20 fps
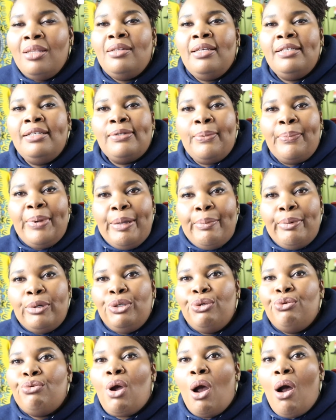These are people
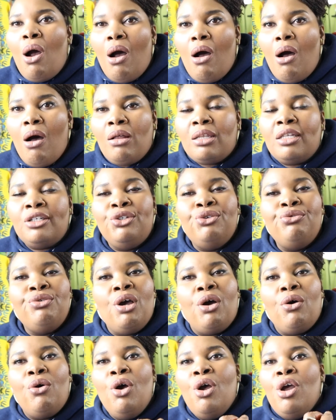you call and you
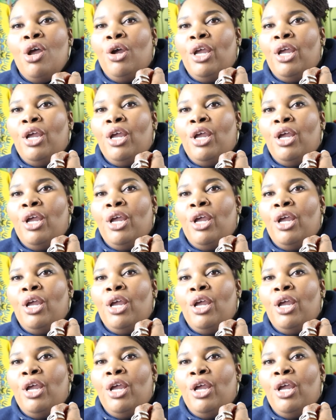know